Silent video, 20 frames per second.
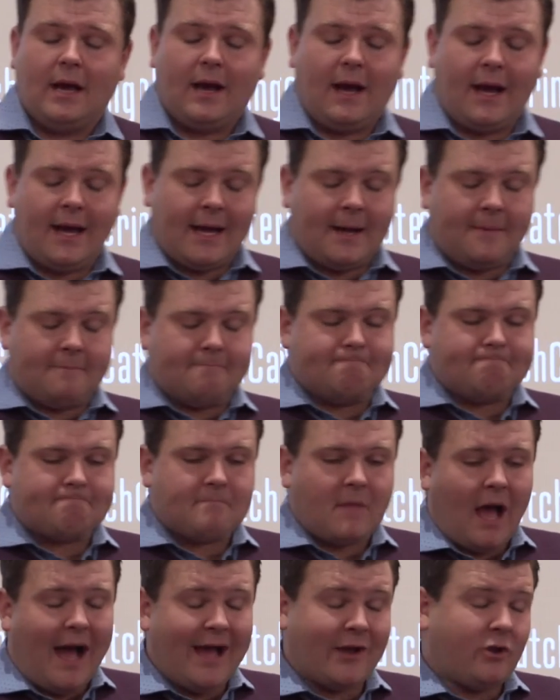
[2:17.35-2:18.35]

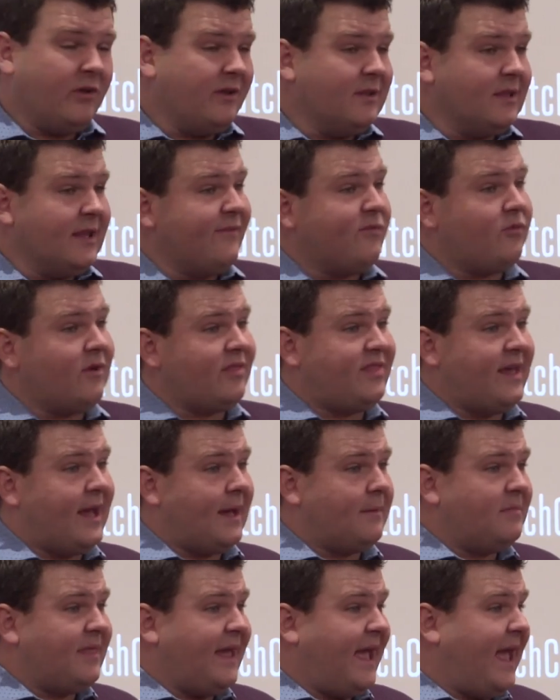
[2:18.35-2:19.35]
Um, I couldn't live with
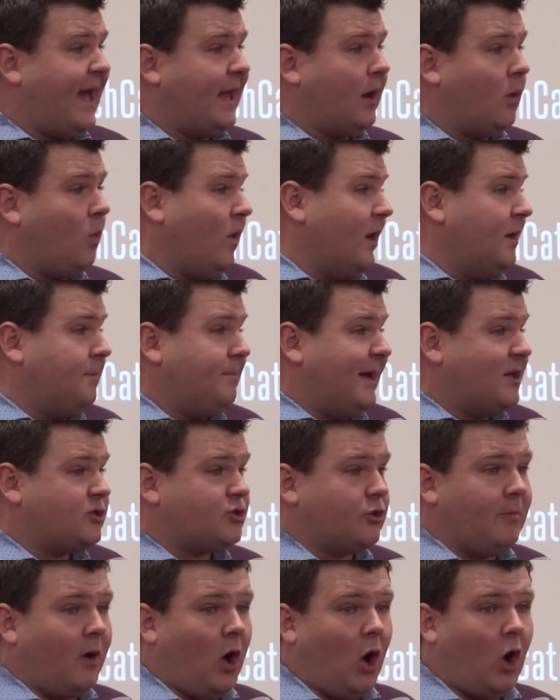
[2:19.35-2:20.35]
them. They had a
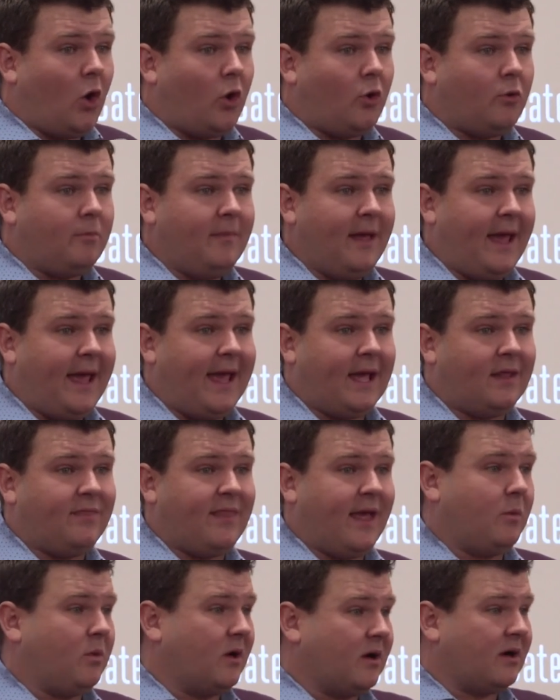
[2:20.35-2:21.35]
one-bedroom home,
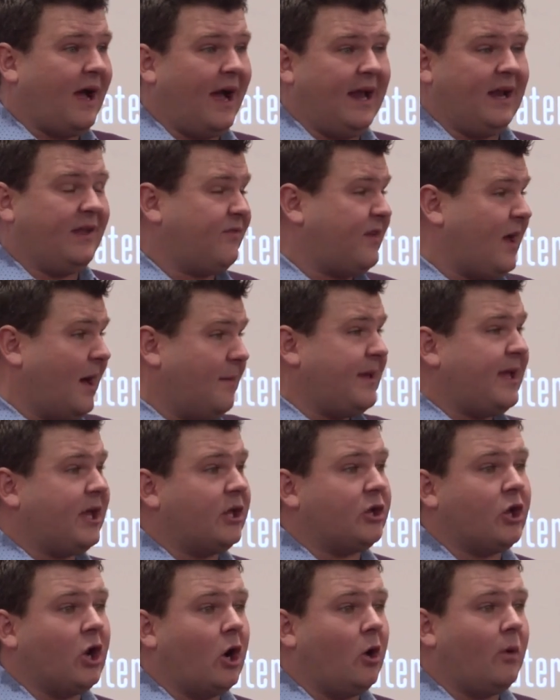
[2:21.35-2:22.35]
and they were kind of coming
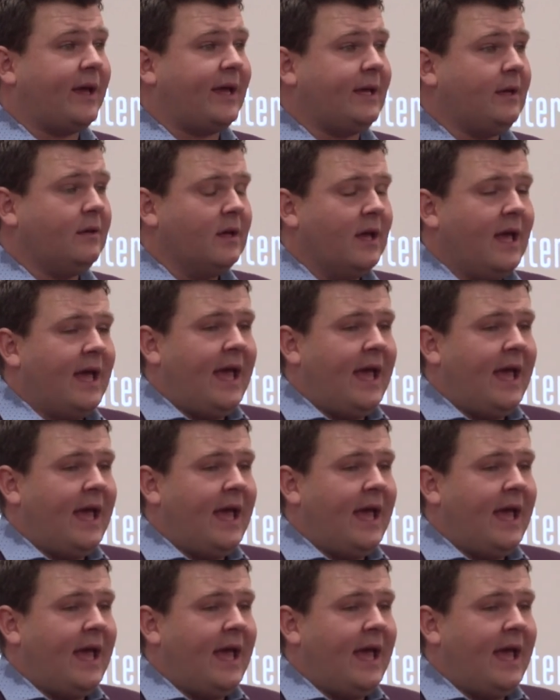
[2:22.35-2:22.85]
and going.